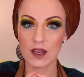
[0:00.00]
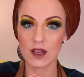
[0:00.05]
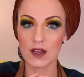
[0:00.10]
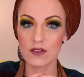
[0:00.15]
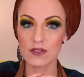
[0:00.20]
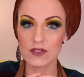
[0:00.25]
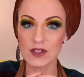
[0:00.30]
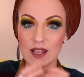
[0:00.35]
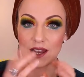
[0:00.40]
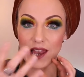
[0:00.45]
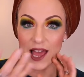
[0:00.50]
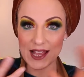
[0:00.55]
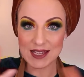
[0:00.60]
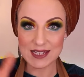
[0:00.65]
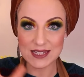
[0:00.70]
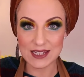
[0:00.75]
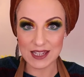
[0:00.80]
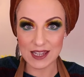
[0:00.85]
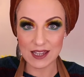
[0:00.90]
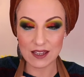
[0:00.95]
uh, the
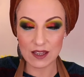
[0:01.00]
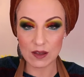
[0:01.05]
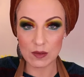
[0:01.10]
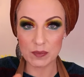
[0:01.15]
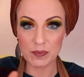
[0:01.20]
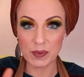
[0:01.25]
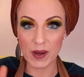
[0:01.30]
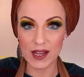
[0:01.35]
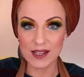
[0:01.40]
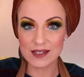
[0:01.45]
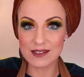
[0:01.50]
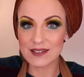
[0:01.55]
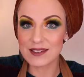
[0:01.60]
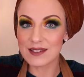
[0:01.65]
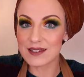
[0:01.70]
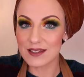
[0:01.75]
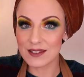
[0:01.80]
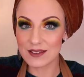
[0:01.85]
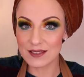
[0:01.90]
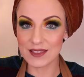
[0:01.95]
elastic,
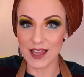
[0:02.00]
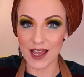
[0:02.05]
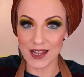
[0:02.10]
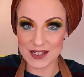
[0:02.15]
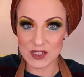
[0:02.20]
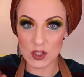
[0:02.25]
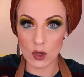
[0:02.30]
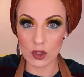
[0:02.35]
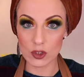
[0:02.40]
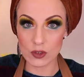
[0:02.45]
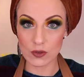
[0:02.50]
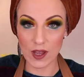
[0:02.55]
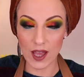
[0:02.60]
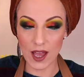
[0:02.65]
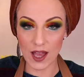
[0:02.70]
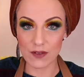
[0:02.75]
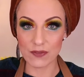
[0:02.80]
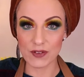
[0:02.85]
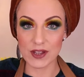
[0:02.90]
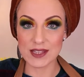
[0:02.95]
but that is all you
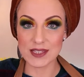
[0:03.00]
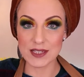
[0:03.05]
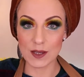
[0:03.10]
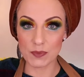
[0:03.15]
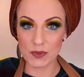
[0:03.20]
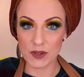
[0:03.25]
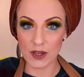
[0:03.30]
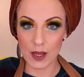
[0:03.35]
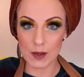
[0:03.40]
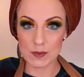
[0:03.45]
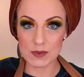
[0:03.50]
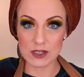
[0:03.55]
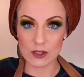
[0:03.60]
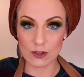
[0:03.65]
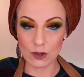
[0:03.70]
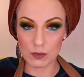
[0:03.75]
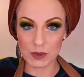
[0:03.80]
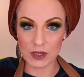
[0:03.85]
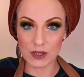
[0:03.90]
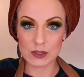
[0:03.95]
have. And sometimes,
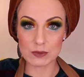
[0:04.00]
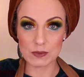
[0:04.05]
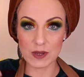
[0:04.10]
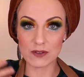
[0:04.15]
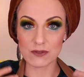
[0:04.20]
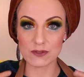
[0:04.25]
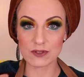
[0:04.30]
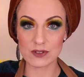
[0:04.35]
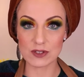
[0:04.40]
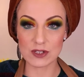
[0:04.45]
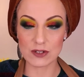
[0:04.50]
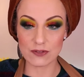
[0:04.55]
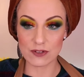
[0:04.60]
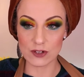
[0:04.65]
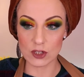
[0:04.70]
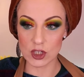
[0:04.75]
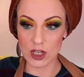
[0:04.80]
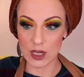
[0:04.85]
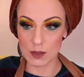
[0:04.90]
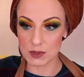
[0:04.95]
you know, because we have
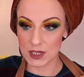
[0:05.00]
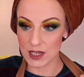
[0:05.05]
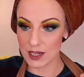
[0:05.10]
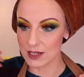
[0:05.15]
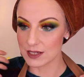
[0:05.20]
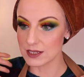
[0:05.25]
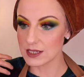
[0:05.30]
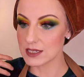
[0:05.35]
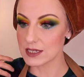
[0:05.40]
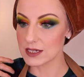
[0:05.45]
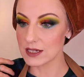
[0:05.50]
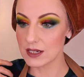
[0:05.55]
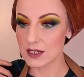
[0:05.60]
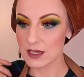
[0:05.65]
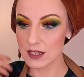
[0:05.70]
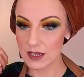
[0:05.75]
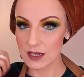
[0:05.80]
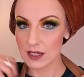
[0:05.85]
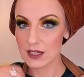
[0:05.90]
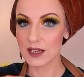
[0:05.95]
different shaped heads,
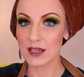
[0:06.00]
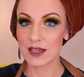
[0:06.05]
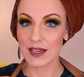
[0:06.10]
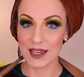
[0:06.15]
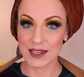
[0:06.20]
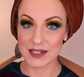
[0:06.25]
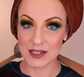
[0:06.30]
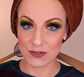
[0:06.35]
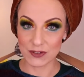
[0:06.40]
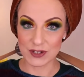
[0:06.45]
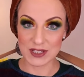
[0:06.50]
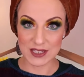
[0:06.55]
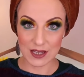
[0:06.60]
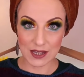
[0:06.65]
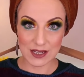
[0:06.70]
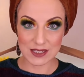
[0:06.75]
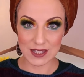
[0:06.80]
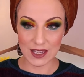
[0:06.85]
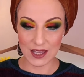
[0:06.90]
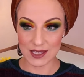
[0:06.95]
and different
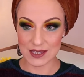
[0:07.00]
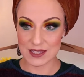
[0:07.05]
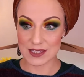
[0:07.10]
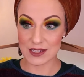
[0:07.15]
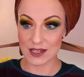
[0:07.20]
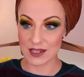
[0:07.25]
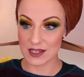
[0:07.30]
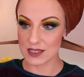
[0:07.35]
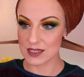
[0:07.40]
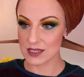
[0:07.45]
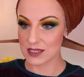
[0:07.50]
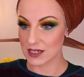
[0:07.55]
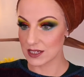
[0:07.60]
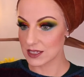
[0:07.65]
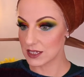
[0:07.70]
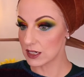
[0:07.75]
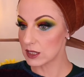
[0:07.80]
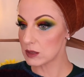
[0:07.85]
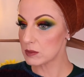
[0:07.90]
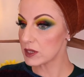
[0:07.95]
size heads, it's,
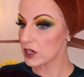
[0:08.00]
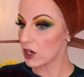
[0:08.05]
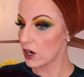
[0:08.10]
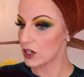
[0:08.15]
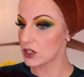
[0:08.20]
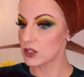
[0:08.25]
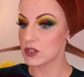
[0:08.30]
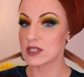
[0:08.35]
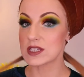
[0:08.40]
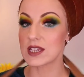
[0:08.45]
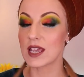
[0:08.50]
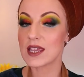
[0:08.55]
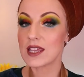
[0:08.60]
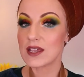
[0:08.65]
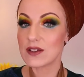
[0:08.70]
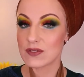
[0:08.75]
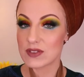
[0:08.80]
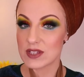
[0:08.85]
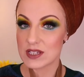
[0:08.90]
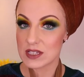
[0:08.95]
it's a little bit hard to say
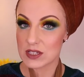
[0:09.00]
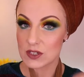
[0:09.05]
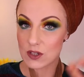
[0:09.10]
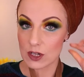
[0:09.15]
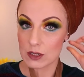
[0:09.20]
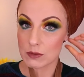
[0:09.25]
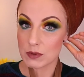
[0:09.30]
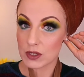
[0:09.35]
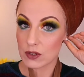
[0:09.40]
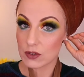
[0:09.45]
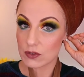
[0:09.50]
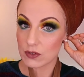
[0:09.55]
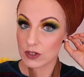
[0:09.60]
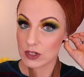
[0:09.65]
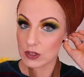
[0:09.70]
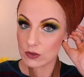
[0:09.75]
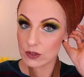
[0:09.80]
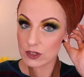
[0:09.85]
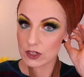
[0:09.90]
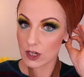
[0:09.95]
if this is going to be good
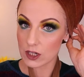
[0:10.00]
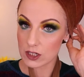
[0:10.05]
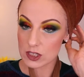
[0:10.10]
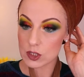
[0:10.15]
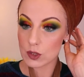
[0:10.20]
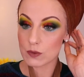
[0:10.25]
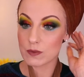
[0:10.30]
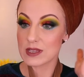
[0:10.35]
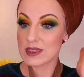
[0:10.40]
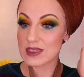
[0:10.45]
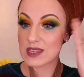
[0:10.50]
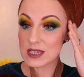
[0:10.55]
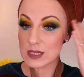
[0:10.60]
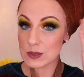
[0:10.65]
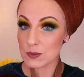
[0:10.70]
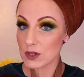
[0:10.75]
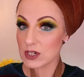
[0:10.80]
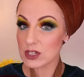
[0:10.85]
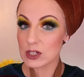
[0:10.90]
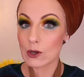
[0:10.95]
for you or not. So with
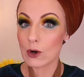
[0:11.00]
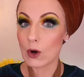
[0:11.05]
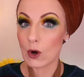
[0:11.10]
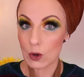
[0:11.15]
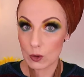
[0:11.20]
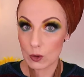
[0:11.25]
this one, you're